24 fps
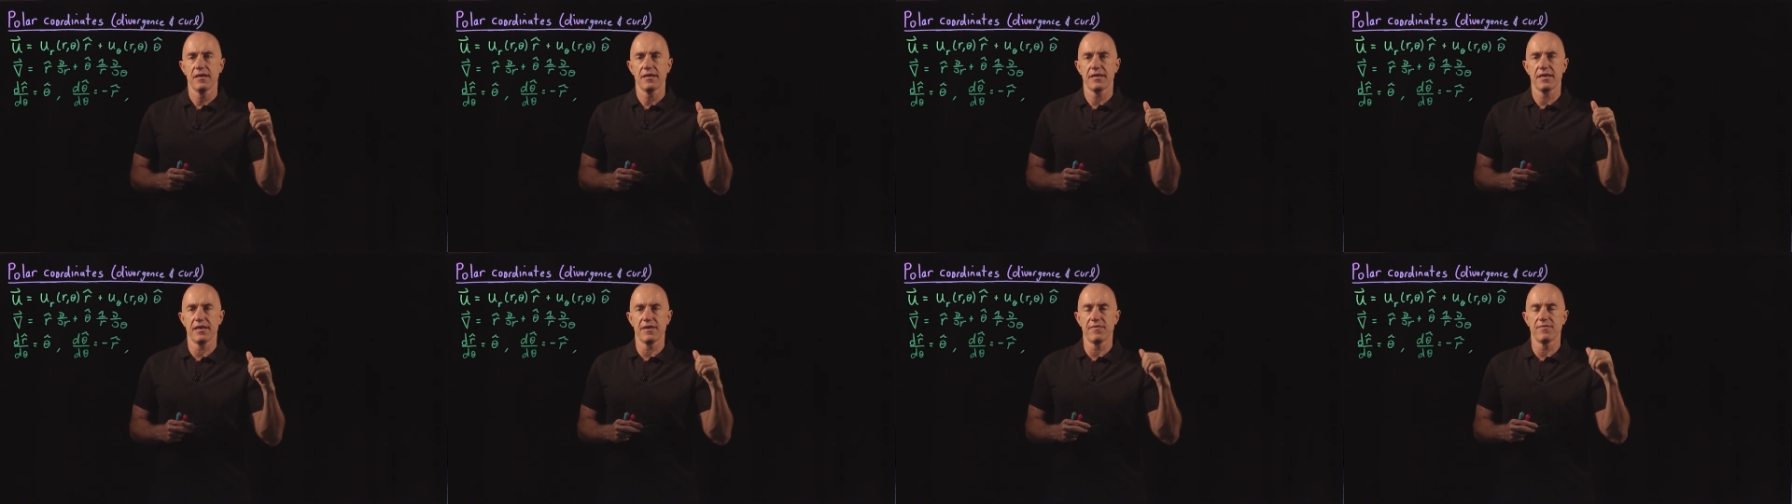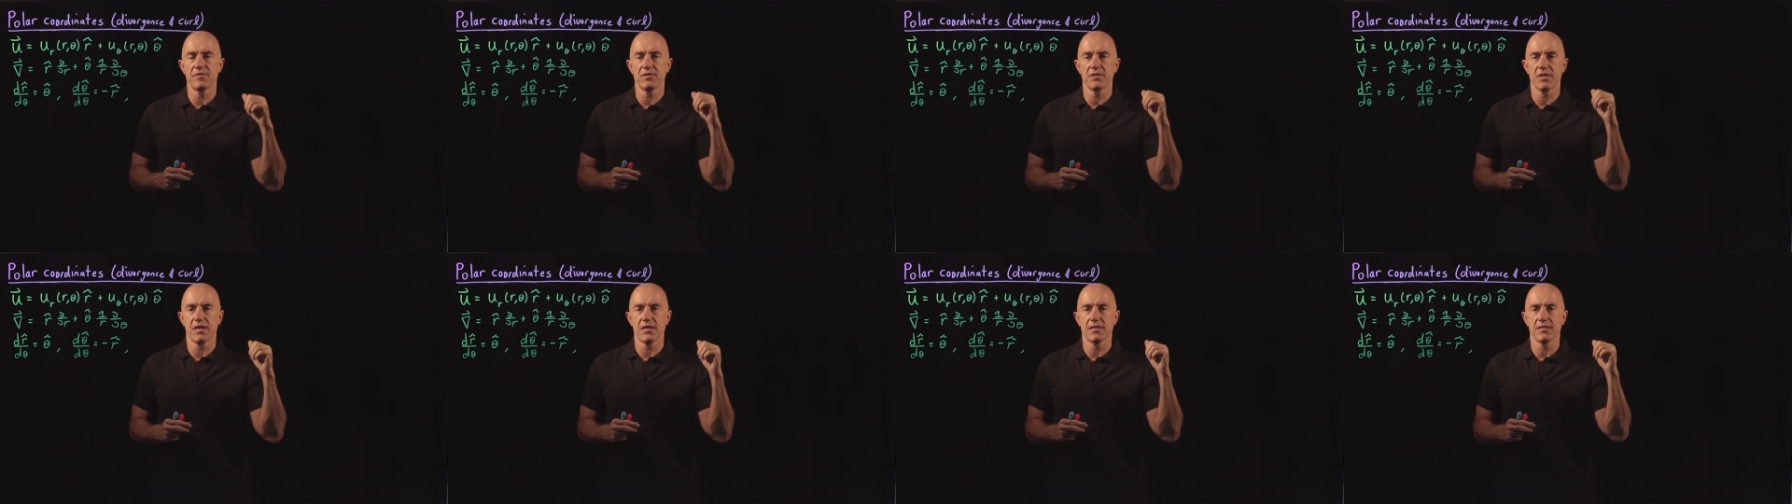
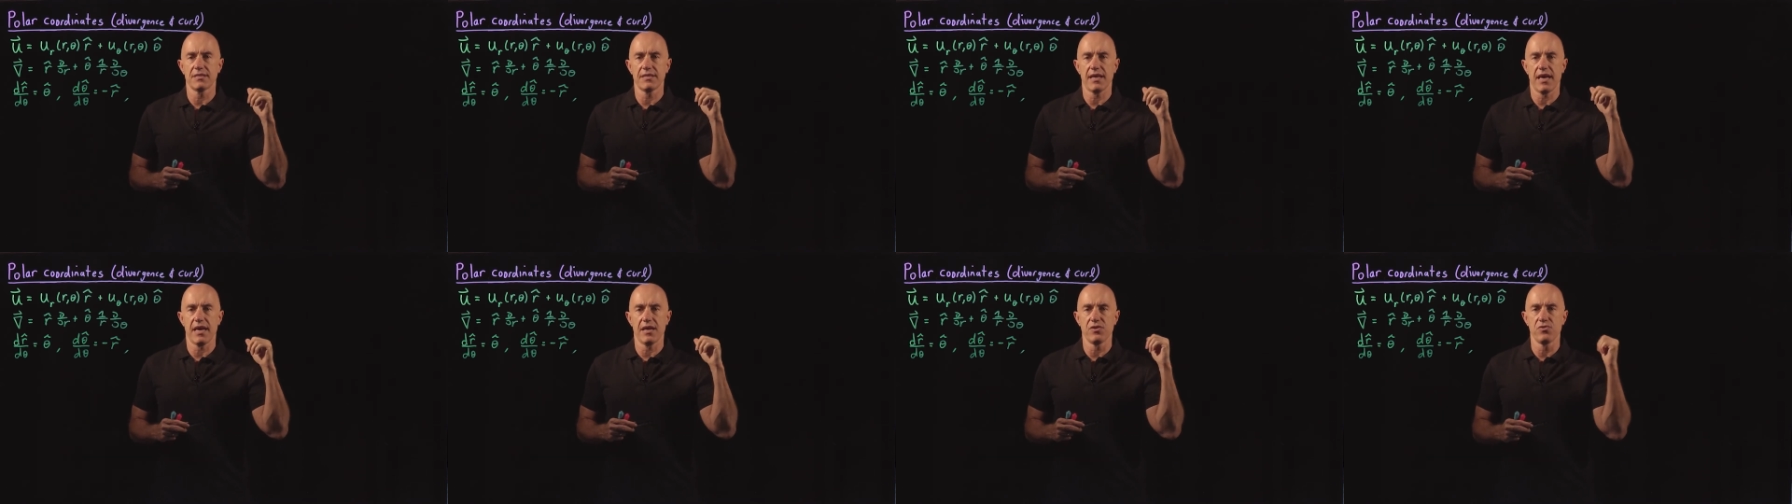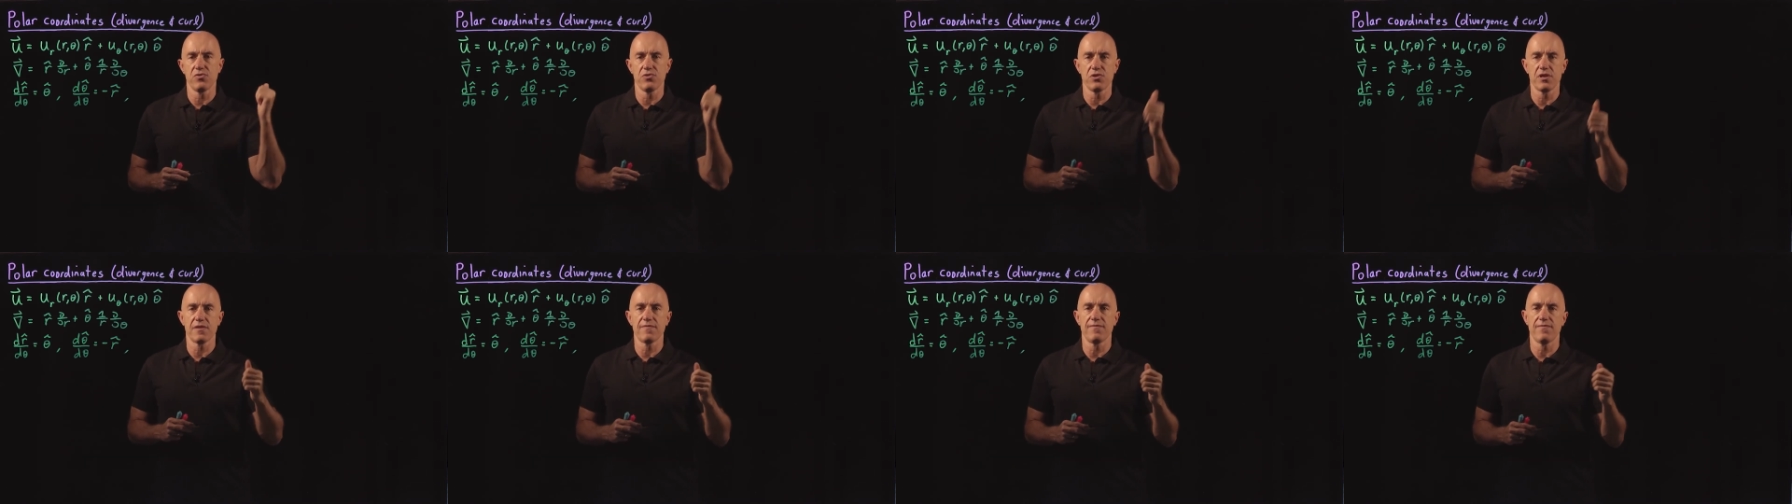gives us a
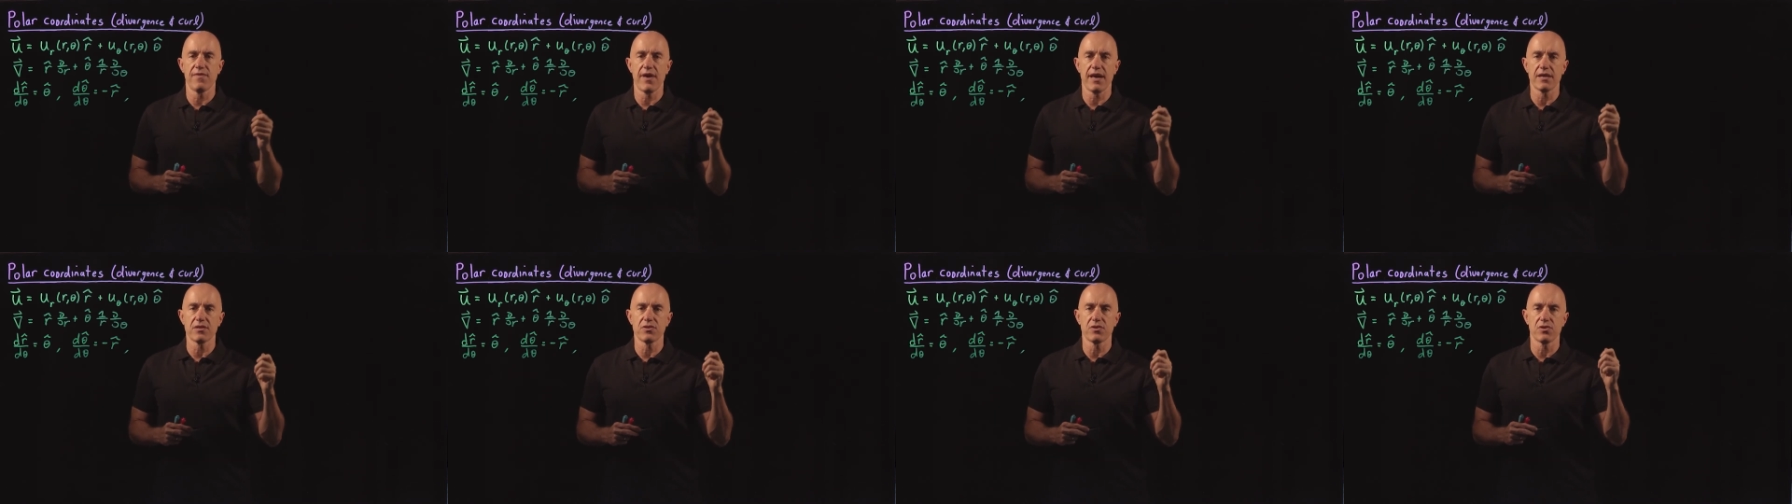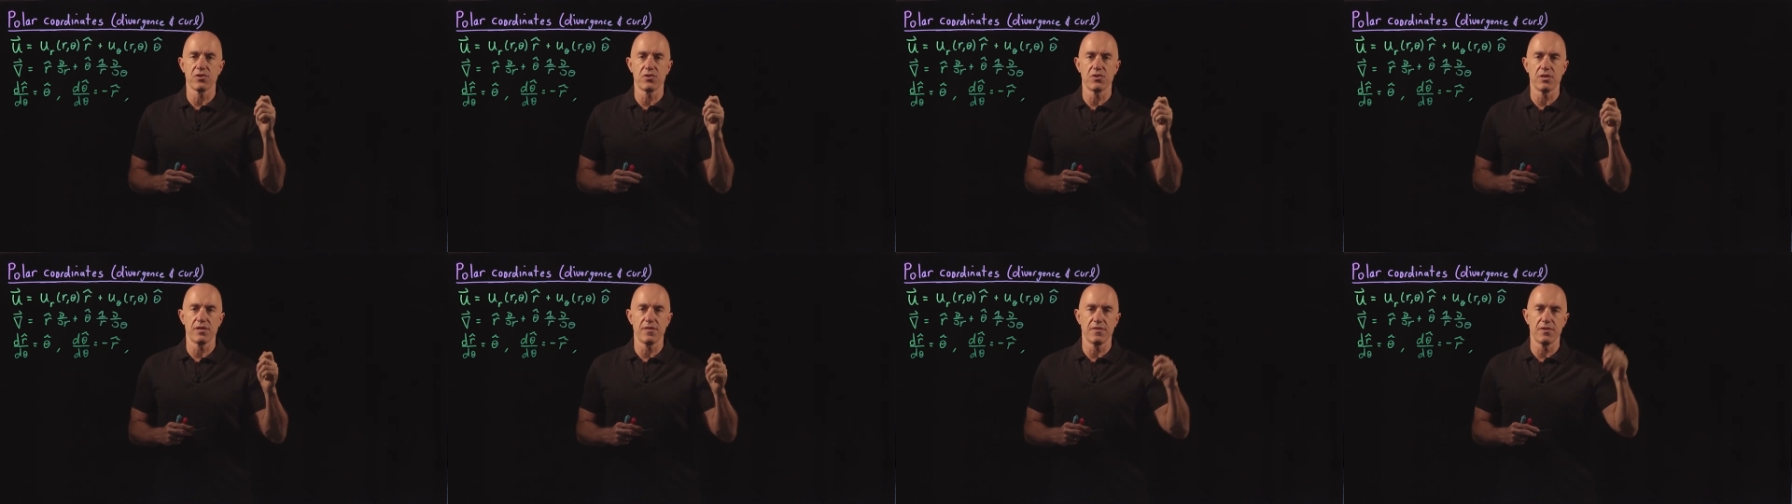unit
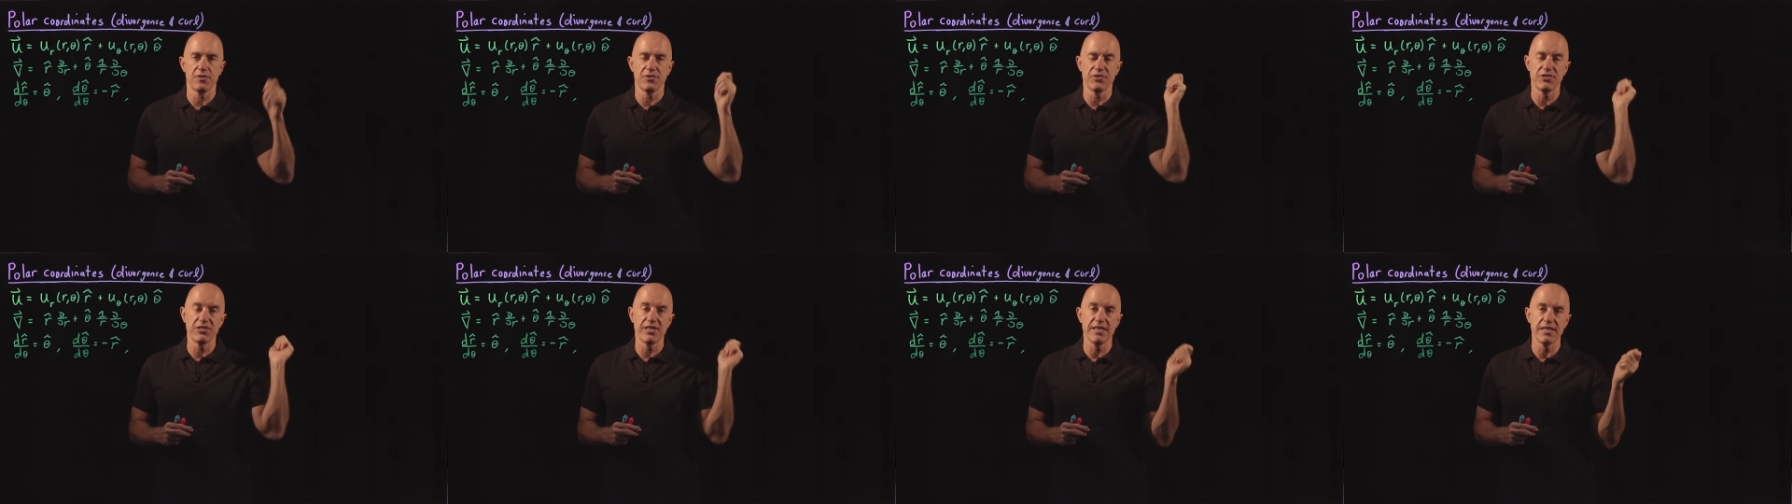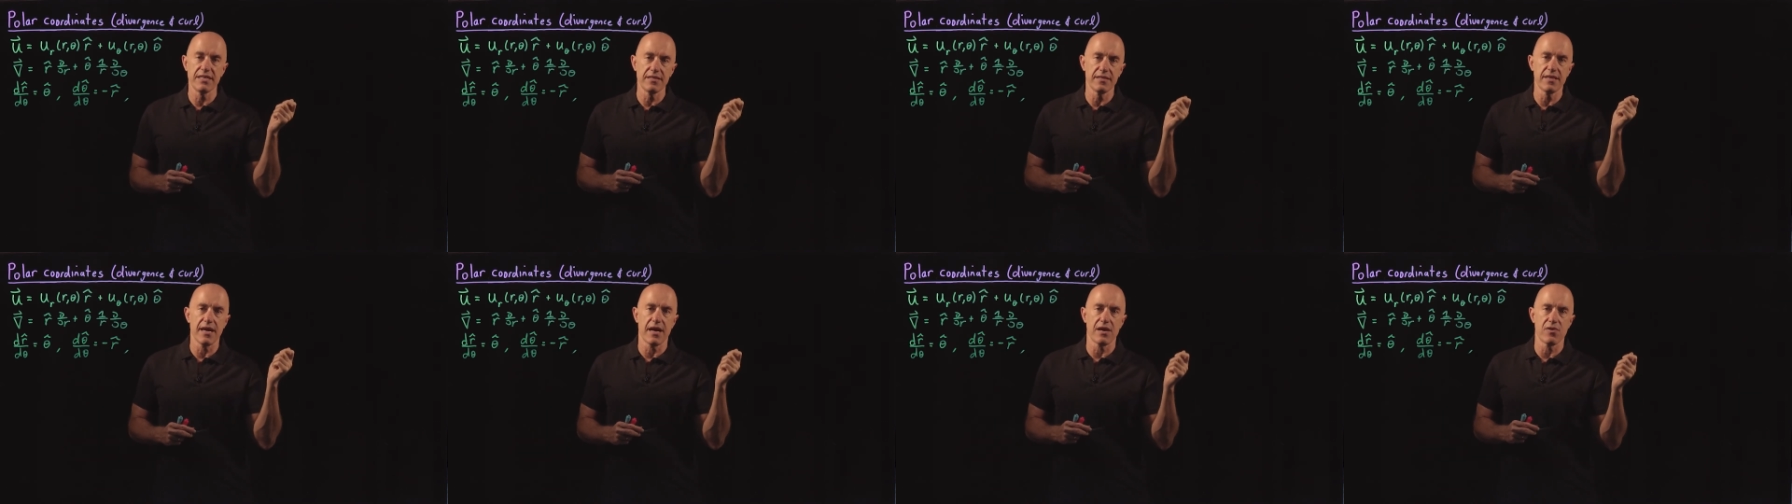vector in the
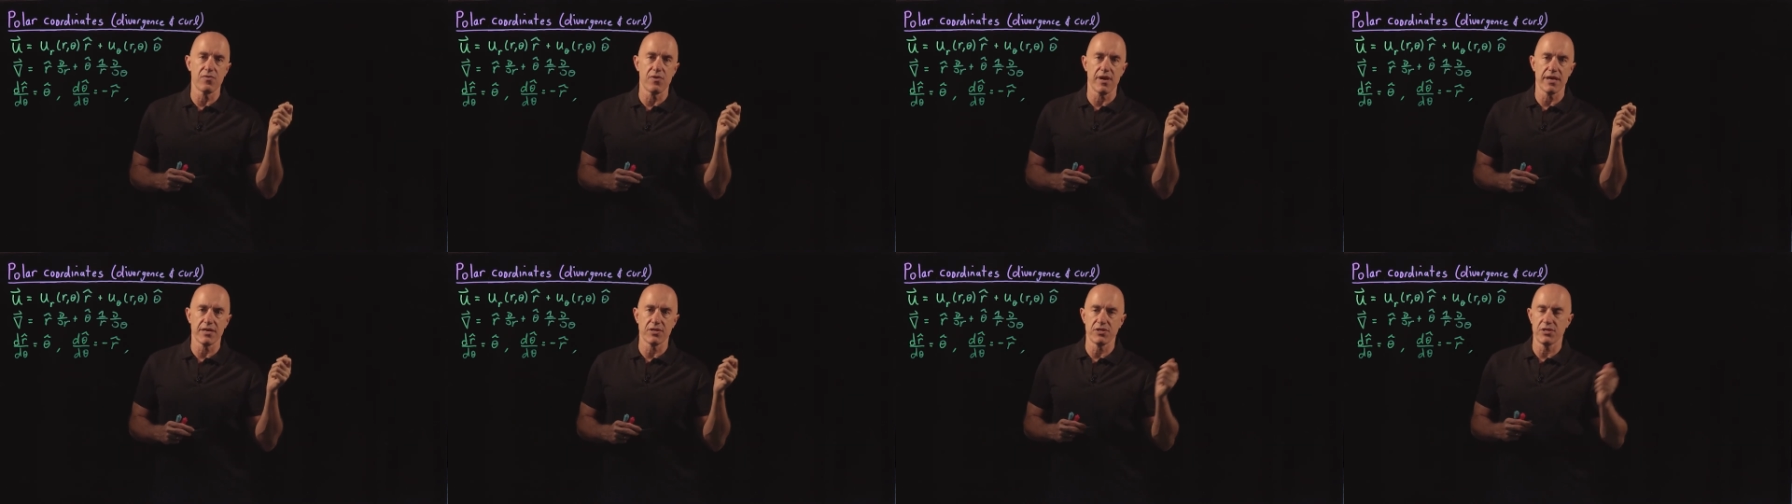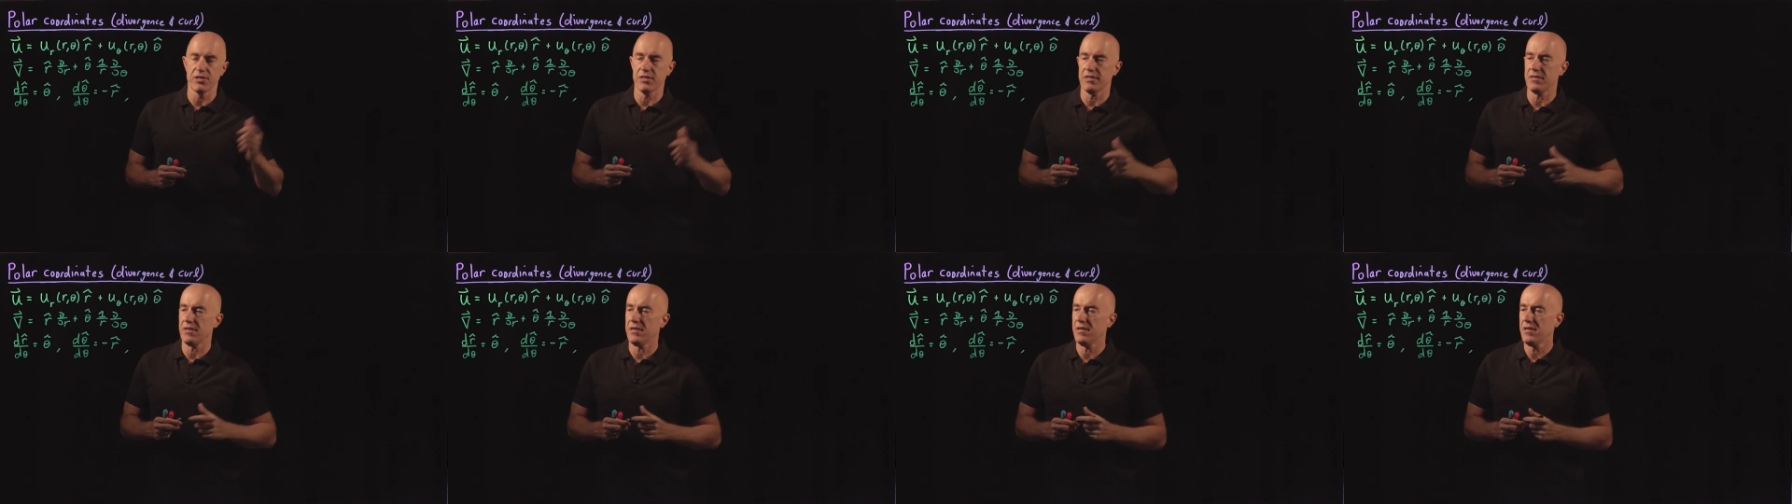z
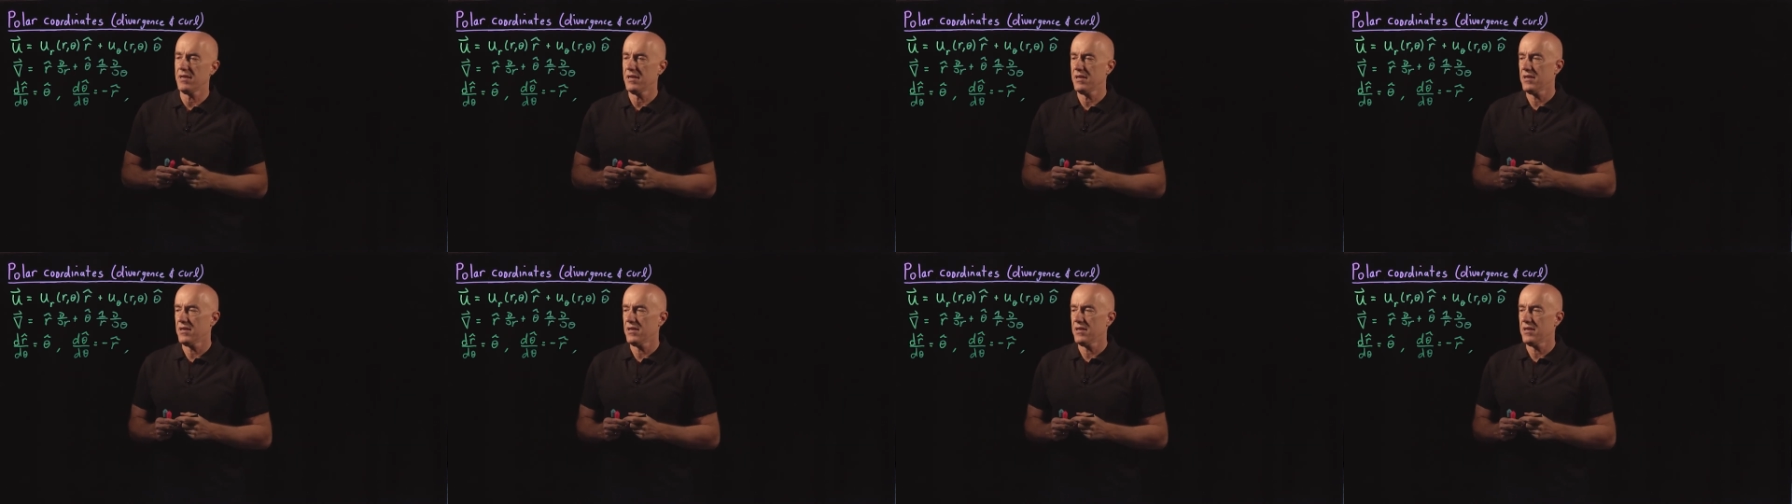direction.